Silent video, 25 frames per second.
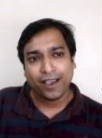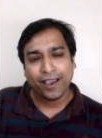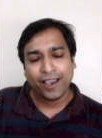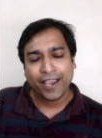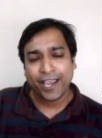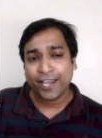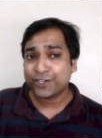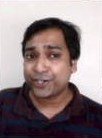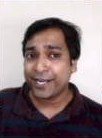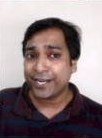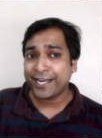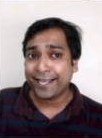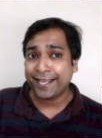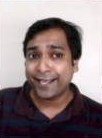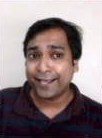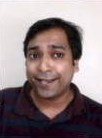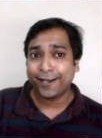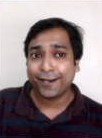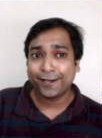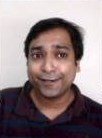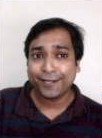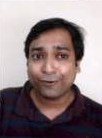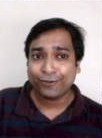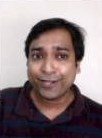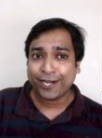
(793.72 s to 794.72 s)
Hey, Srini,
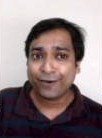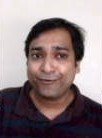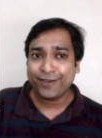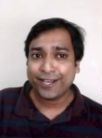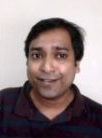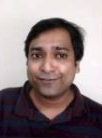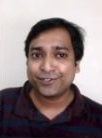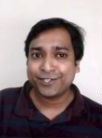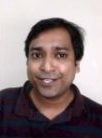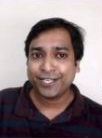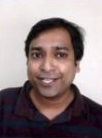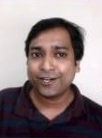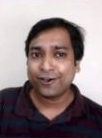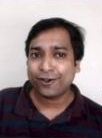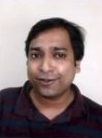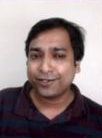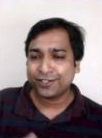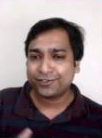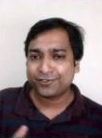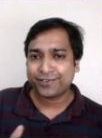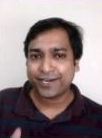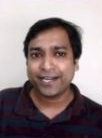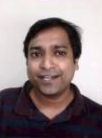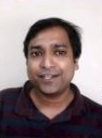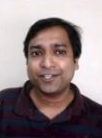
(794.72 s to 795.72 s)
uh, now that we have seen all
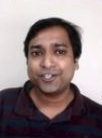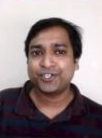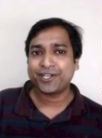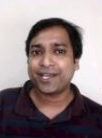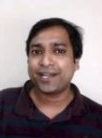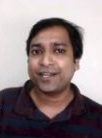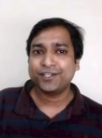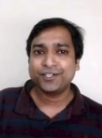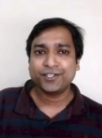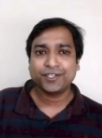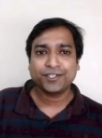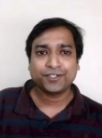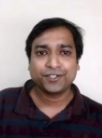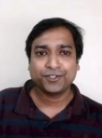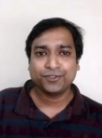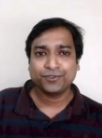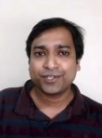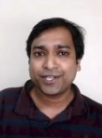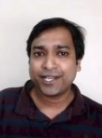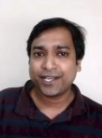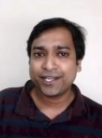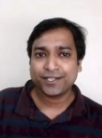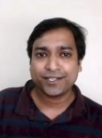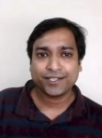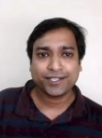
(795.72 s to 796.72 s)
the trends, challenges, use
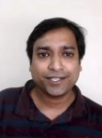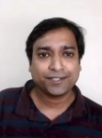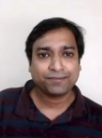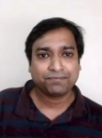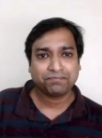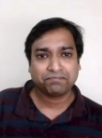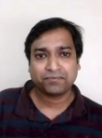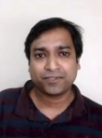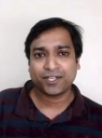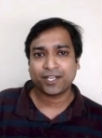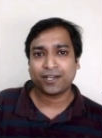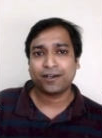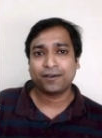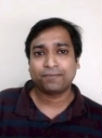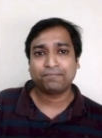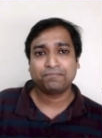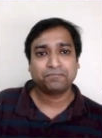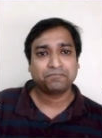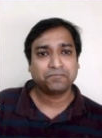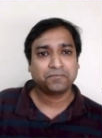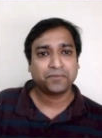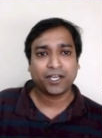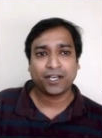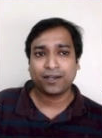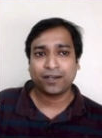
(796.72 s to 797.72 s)
cases, uh,
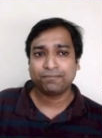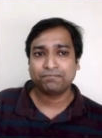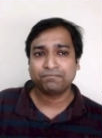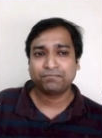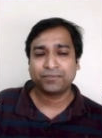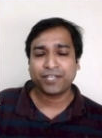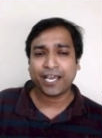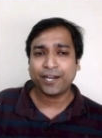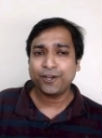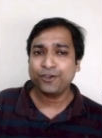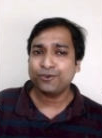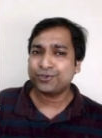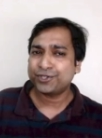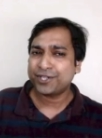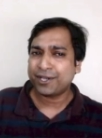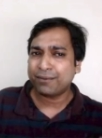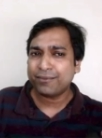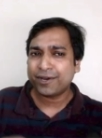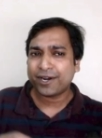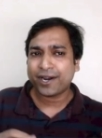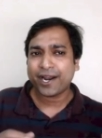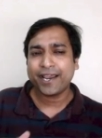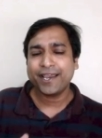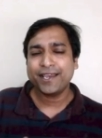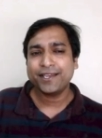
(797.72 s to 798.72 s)
uh, can you
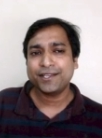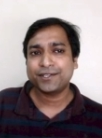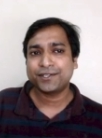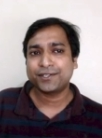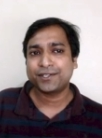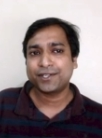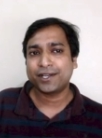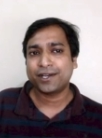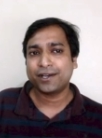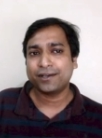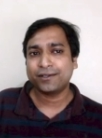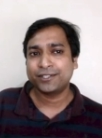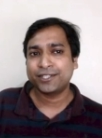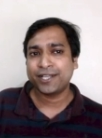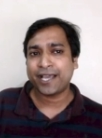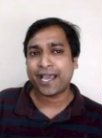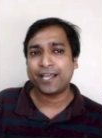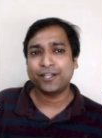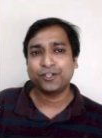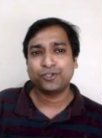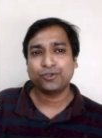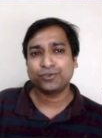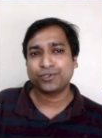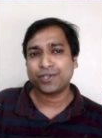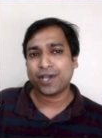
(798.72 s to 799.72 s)
summarize uh, the
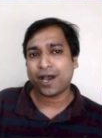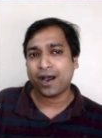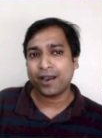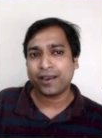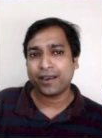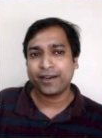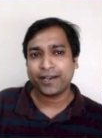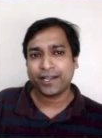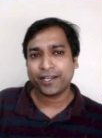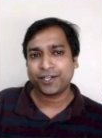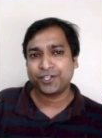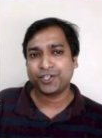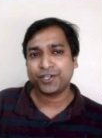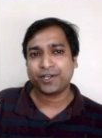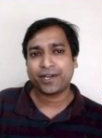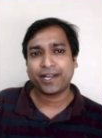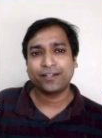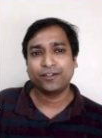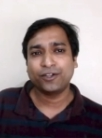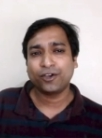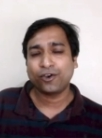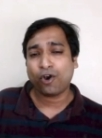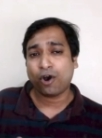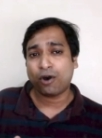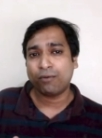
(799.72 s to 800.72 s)
Anthos architecture
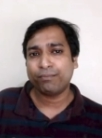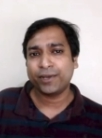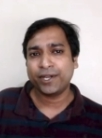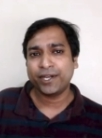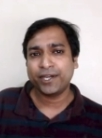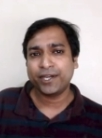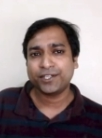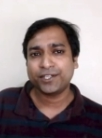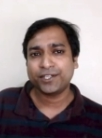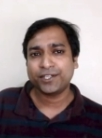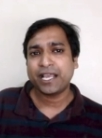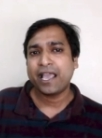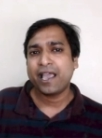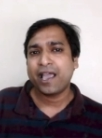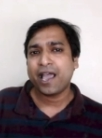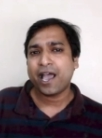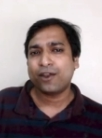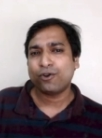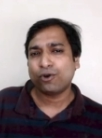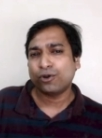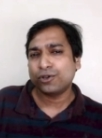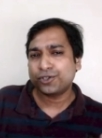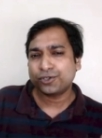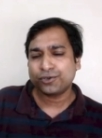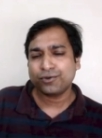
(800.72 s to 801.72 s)
and the components
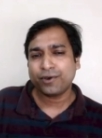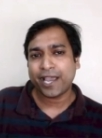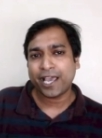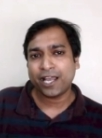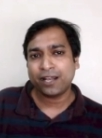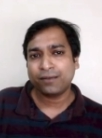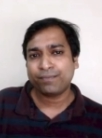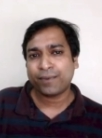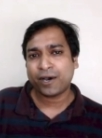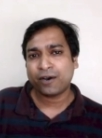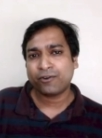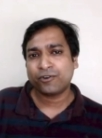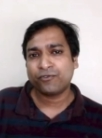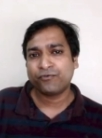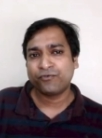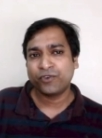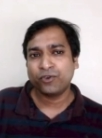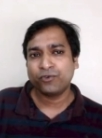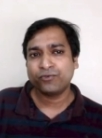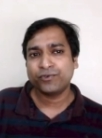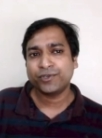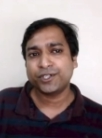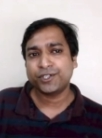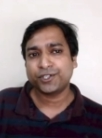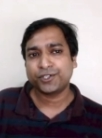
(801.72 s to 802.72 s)
and also help our
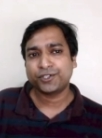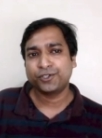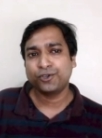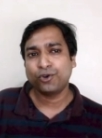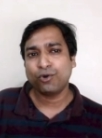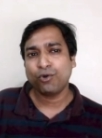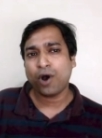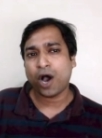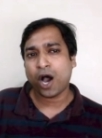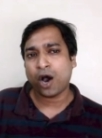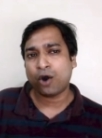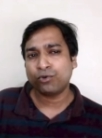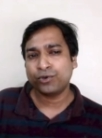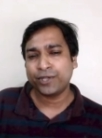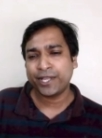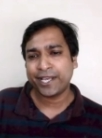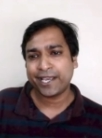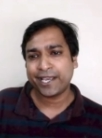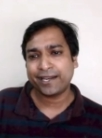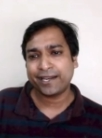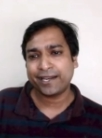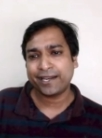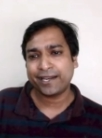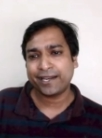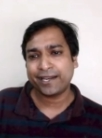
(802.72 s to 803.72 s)
viewers know how they
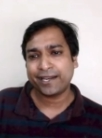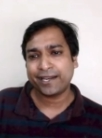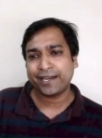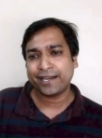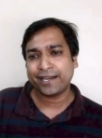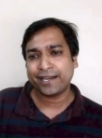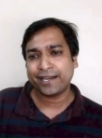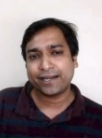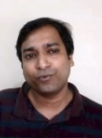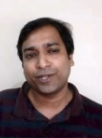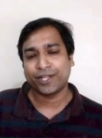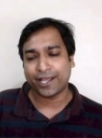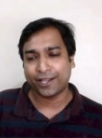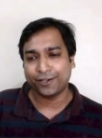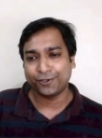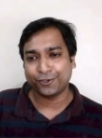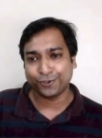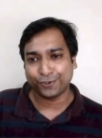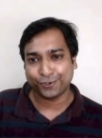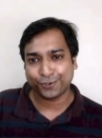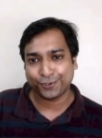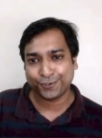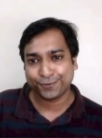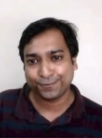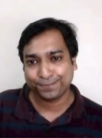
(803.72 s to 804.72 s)
can get started with
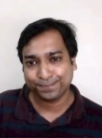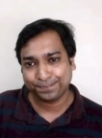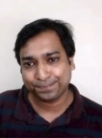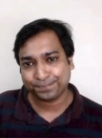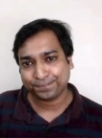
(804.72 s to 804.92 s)
Anthos?